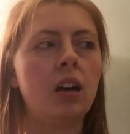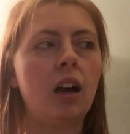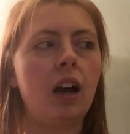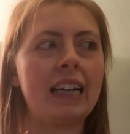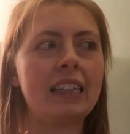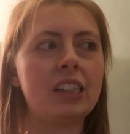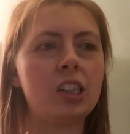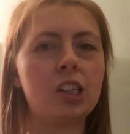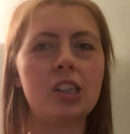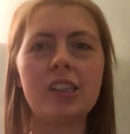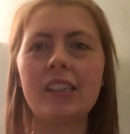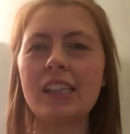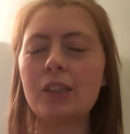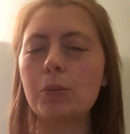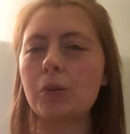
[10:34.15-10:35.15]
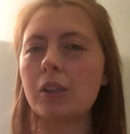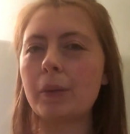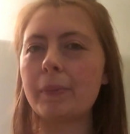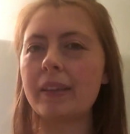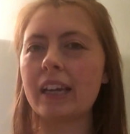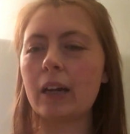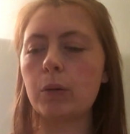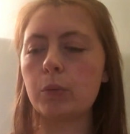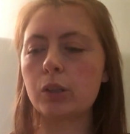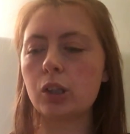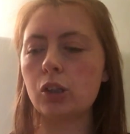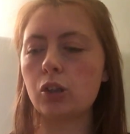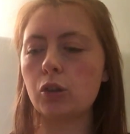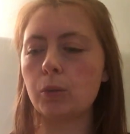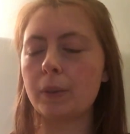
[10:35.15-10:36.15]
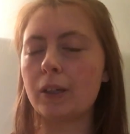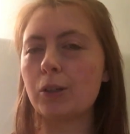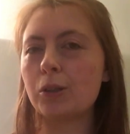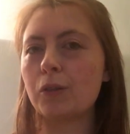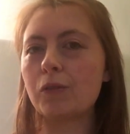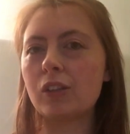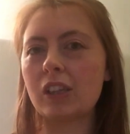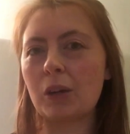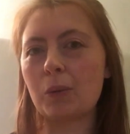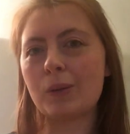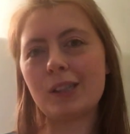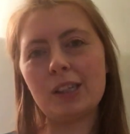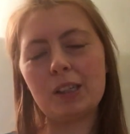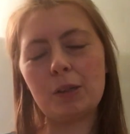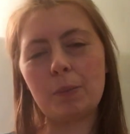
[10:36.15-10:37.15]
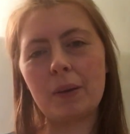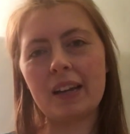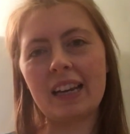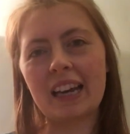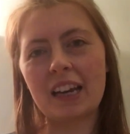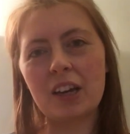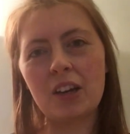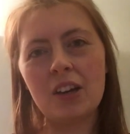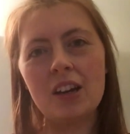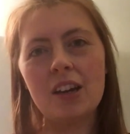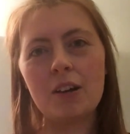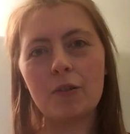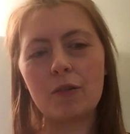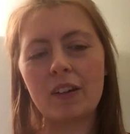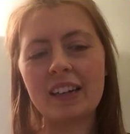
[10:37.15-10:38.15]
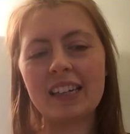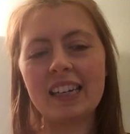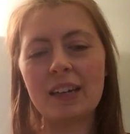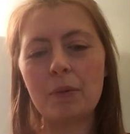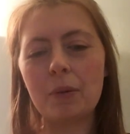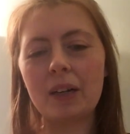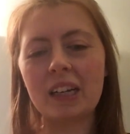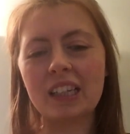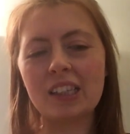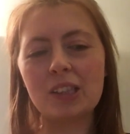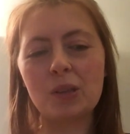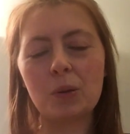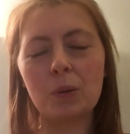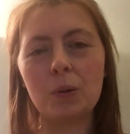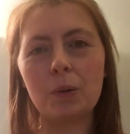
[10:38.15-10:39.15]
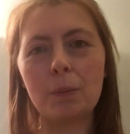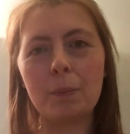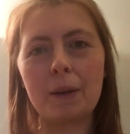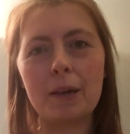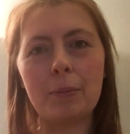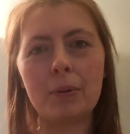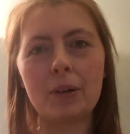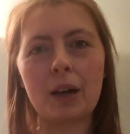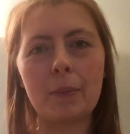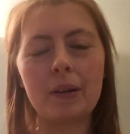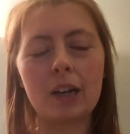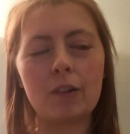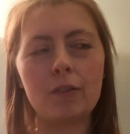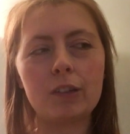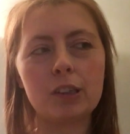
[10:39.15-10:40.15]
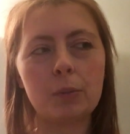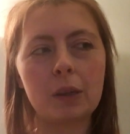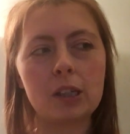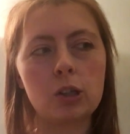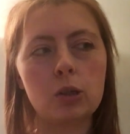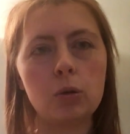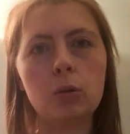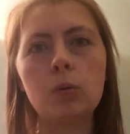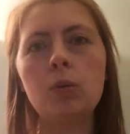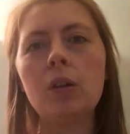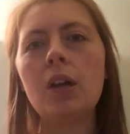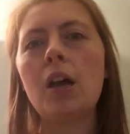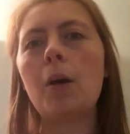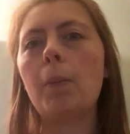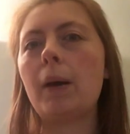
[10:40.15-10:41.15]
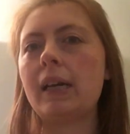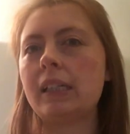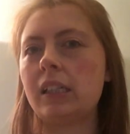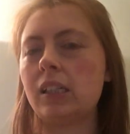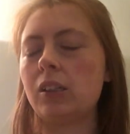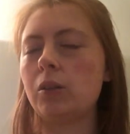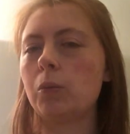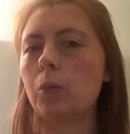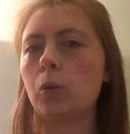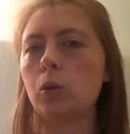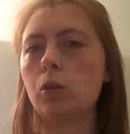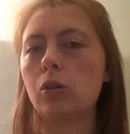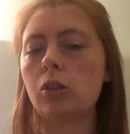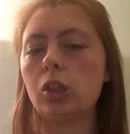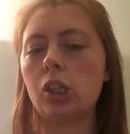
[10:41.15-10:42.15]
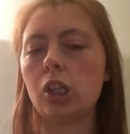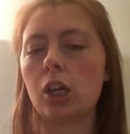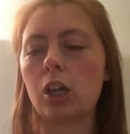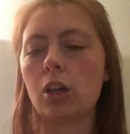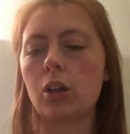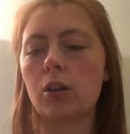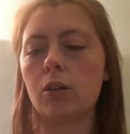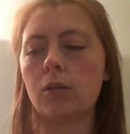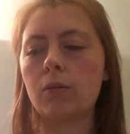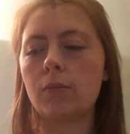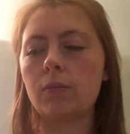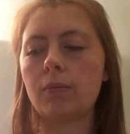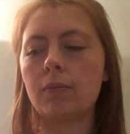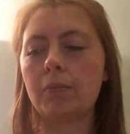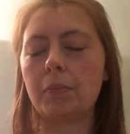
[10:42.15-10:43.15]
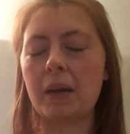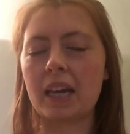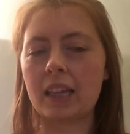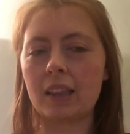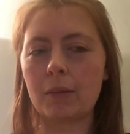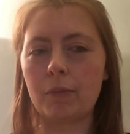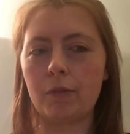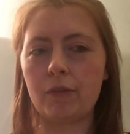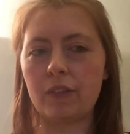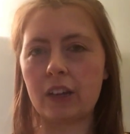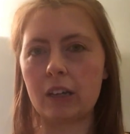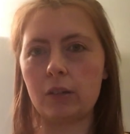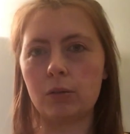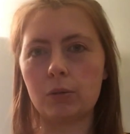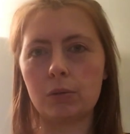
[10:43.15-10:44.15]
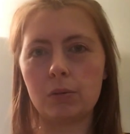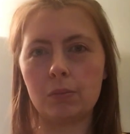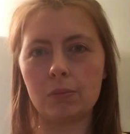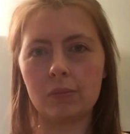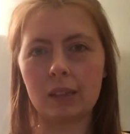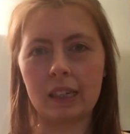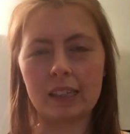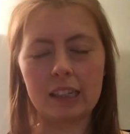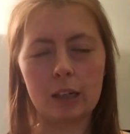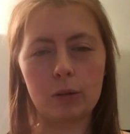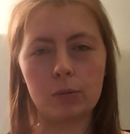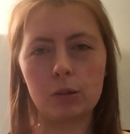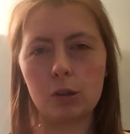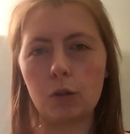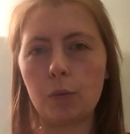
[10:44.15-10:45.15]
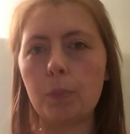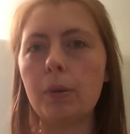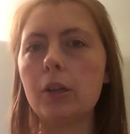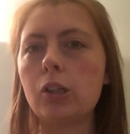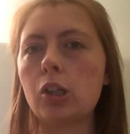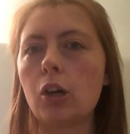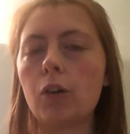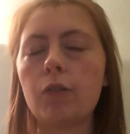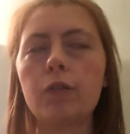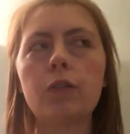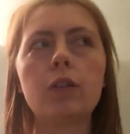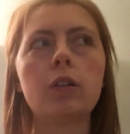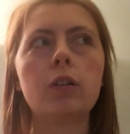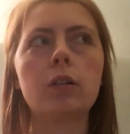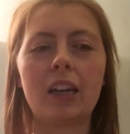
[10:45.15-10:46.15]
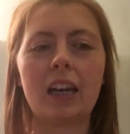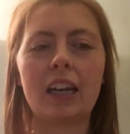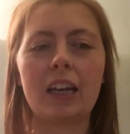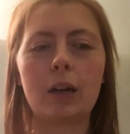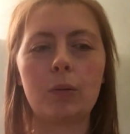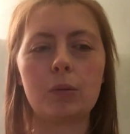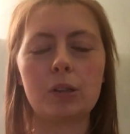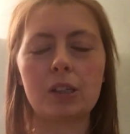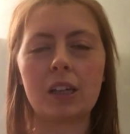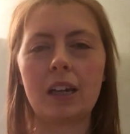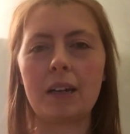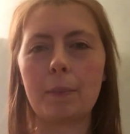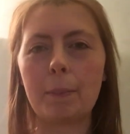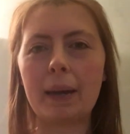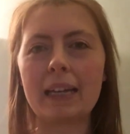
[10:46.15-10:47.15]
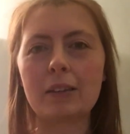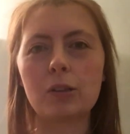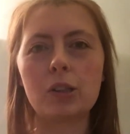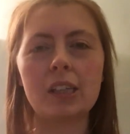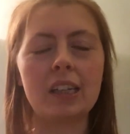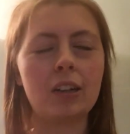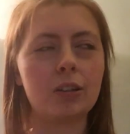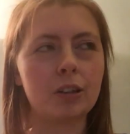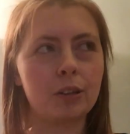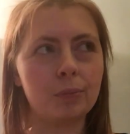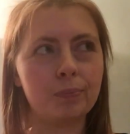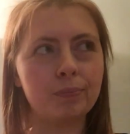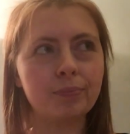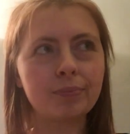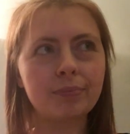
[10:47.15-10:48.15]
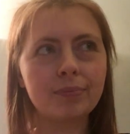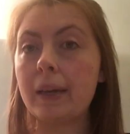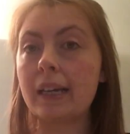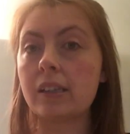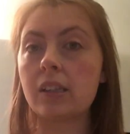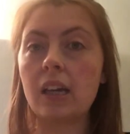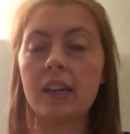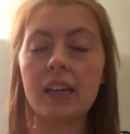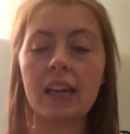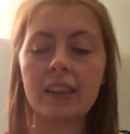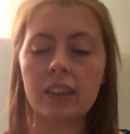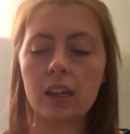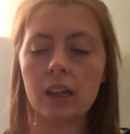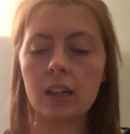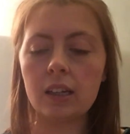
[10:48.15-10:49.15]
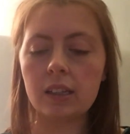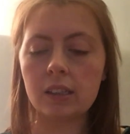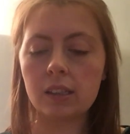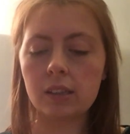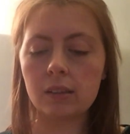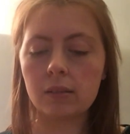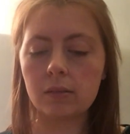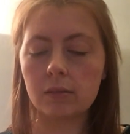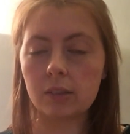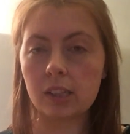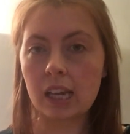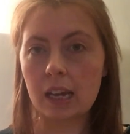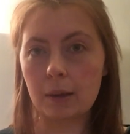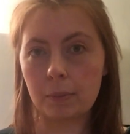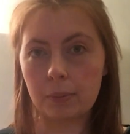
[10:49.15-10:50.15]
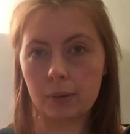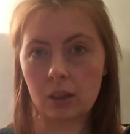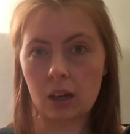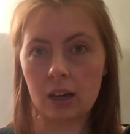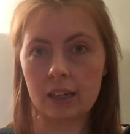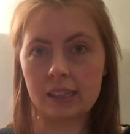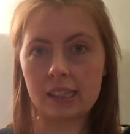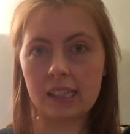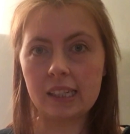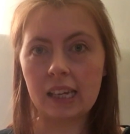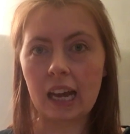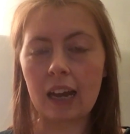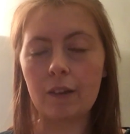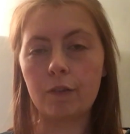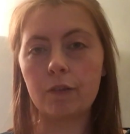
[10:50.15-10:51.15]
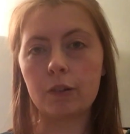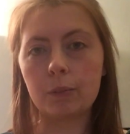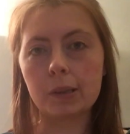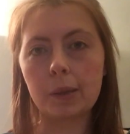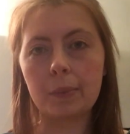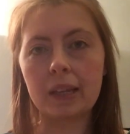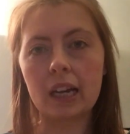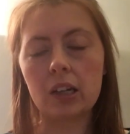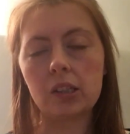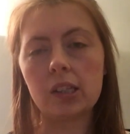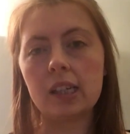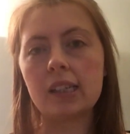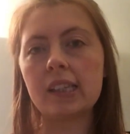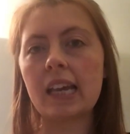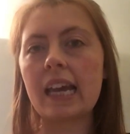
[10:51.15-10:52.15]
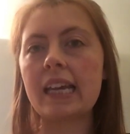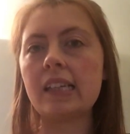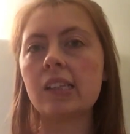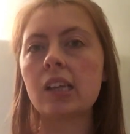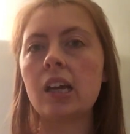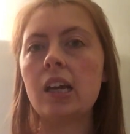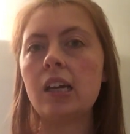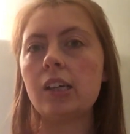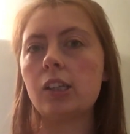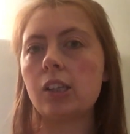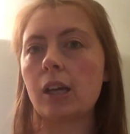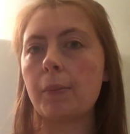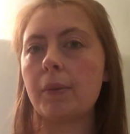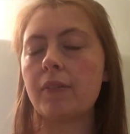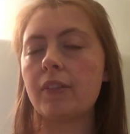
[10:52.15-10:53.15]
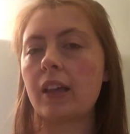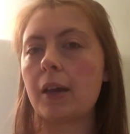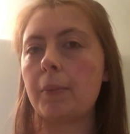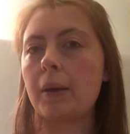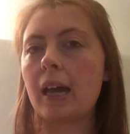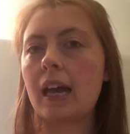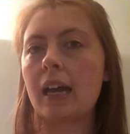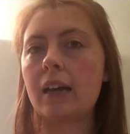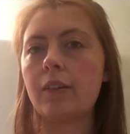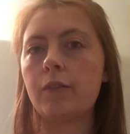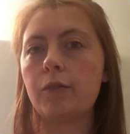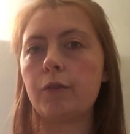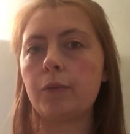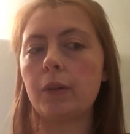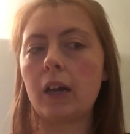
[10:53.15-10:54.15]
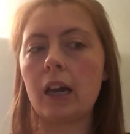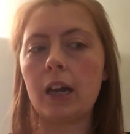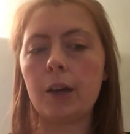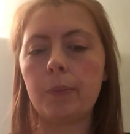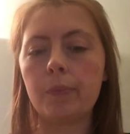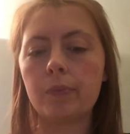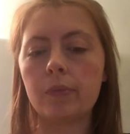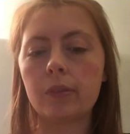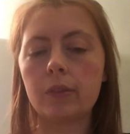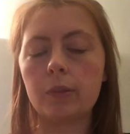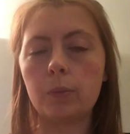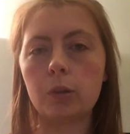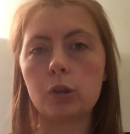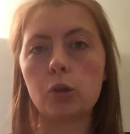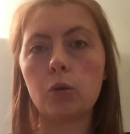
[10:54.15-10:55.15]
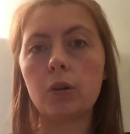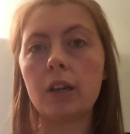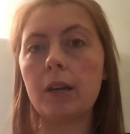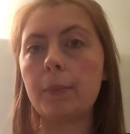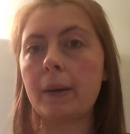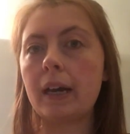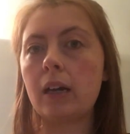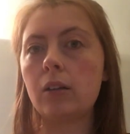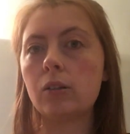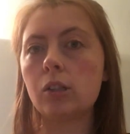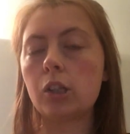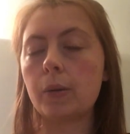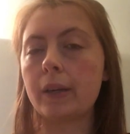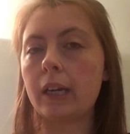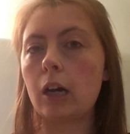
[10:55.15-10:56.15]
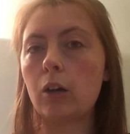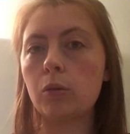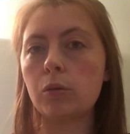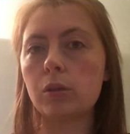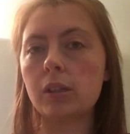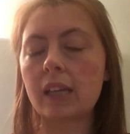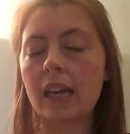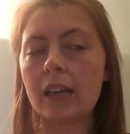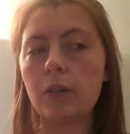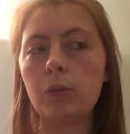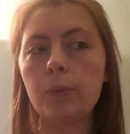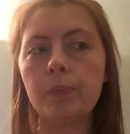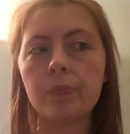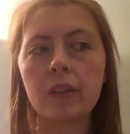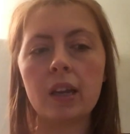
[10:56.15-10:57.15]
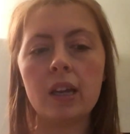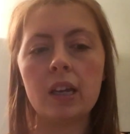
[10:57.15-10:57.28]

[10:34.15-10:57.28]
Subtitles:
And this was something I wasn't sure, because obviously I wanted to be like friendly when I saw people coming over to my stall, but I didn't want to make them feel, I don't know, sort of put off and like I was kind of pouncing on them. But yes, another tip that I did have from some of the artists is some of them have were talking about doing wholesale.